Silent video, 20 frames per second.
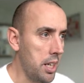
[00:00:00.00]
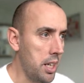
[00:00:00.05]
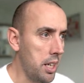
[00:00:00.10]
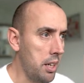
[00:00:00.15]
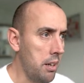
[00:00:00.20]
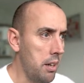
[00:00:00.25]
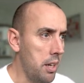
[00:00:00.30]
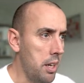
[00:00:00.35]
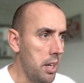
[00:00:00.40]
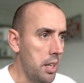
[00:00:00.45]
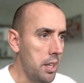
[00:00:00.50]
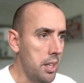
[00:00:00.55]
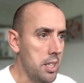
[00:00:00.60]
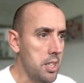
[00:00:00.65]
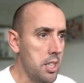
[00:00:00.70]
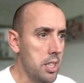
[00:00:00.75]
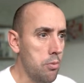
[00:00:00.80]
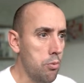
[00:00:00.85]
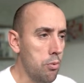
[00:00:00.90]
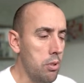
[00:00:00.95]
it. This
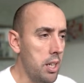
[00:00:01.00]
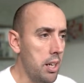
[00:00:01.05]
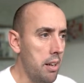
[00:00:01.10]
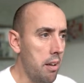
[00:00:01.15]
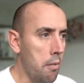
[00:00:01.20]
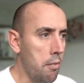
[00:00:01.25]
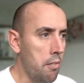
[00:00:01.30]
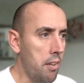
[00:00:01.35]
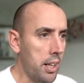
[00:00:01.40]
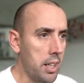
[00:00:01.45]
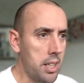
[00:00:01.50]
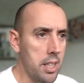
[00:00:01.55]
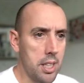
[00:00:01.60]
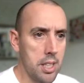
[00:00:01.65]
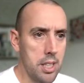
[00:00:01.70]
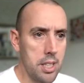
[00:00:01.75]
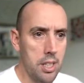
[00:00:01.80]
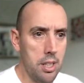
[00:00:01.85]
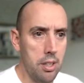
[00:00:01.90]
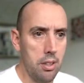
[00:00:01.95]
is really affecting the
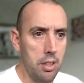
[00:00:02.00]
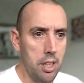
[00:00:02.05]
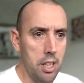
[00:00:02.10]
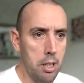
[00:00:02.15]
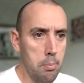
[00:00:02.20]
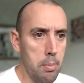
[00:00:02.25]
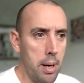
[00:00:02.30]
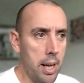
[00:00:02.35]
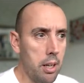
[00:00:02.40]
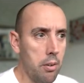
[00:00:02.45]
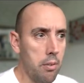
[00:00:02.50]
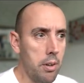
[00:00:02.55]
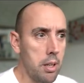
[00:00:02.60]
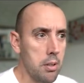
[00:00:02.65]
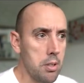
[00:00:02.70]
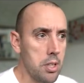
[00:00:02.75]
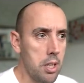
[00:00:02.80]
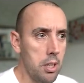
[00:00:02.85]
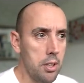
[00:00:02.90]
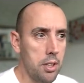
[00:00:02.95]
sky in the background,
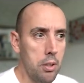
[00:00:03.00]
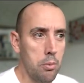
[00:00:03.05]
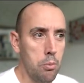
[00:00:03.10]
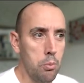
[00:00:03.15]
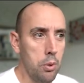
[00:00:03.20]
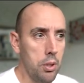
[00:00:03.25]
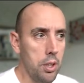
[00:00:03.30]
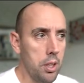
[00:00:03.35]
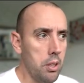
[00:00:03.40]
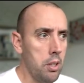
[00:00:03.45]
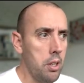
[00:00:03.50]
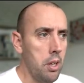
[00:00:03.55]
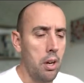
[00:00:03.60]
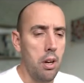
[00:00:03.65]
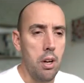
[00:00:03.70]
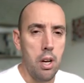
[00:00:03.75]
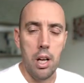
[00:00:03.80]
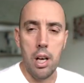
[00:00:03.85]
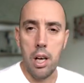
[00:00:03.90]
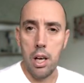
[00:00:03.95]
so I don't want
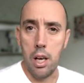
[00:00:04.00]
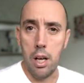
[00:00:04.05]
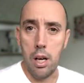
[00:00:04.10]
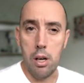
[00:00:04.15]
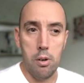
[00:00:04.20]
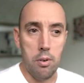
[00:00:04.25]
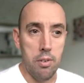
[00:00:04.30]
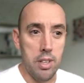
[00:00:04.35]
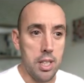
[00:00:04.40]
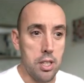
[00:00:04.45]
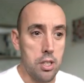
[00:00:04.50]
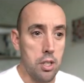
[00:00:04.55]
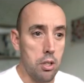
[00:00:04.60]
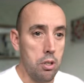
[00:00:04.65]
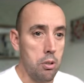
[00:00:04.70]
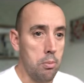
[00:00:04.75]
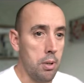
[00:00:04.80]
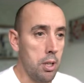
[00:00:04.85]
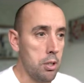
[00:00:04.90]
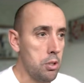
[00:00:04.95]
to lower it too
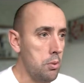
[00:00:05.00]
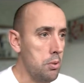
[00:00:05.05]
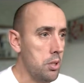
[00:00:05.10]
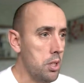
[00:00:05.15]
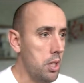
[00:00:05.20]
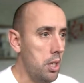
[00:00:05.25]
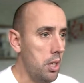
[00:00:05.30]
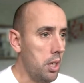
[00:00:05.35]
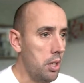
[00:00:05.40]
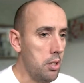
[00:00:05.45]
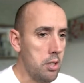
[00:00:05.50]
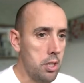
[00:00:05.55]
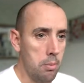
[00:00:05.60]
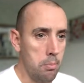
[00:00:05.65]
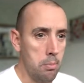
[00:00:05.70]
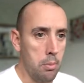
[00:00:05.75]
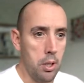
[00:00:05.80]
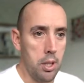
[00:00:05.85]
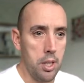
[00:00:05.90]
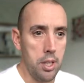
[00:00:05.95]
much. I'm just going to go to
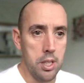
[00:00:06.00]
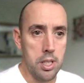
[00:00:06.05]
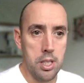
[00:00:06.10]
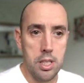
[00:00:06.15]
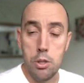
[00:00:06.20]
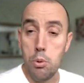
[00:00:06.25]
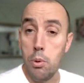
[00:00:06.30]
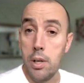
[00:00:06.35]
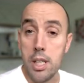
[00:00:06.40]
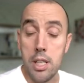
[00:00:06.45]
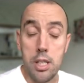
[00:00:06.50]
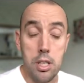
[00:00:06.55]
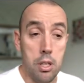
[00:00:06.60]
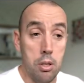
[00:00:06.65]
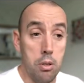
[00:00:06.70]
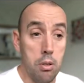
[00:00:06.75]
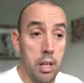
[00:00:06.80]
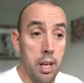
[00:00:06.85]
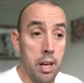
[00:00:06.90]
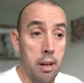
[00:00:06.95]

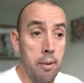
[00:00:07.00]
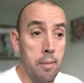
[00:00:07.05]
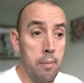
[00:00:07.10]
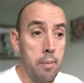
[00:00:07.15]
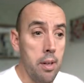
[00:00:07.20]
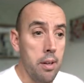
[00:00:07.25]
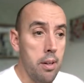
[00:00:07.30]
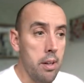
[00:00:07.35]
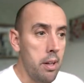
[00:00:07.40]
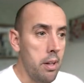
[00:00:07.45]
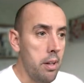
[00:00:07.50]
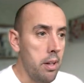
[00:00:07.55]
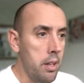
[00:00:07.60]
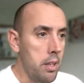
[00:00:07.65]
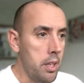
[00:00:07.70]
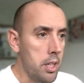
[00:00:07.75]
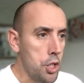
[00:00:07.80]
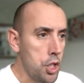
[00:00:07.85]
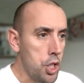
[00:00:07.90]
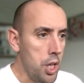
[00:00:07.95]
-22 there.
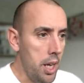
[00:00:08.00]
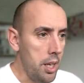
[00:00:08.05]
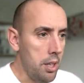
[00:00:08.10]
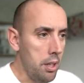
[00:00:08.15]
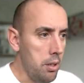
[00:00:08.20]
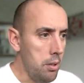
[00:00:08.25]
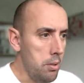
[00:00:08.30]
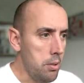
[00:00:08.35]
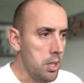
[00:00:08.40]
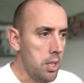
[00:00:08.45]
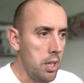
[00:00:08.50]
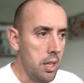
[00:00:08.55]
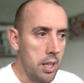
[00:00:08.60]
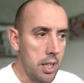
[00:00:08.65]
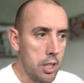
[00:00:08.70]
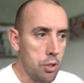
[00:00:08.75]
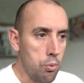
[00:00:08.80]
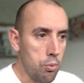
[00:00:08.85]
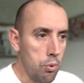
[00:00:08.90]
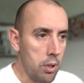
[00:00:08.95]
Shadows,
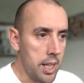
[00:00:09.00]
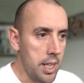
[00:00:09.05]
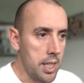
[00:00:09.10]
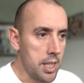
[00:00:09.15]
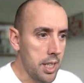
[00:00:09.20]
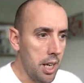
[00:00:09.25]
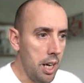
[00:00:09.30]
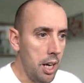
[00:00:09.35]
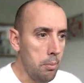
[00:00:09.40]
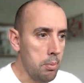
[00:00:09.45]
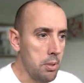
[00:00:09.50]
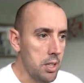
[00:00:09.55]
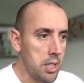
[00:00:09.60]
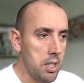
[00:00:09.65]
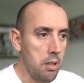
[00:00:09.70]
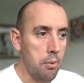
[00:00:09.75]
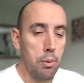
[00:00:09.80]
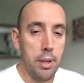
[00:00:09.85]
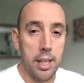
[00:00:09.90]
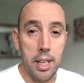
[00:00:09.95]
let's raise it up and see
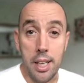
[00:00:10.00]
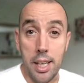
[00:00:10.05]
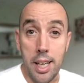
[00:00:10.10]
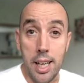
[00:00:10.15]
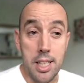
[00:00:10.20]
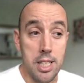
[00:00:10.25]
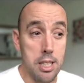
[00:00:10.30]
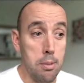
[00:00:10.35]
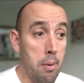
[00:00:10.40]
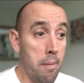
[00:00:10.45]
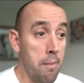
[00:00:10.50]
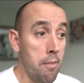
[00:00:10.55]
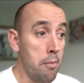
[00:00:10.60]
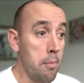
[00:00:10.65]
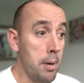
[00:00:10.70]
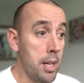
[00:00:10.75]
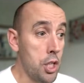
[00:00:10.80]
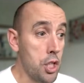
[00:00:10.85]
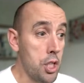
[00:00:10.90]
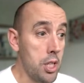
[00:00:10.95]
if we can get some
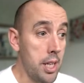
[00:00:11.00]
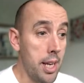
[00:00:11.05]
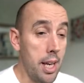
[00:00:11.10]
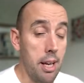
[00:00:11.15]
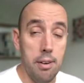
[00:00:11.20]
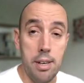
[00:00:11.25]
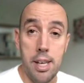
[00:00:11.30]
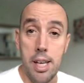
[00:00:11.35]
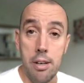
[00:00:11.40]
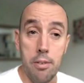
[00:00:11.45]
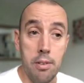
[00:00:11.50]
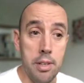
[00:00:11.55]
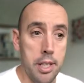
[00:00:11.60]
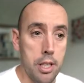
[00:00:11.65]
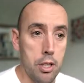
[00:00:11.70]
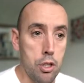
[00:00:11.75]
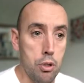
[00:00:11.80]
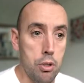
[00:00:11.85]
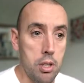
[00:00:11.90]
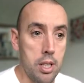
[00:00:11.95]
information down here in the
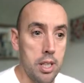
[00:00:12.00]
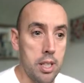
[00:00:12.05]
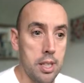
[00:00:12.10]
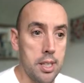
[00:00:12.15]
trees.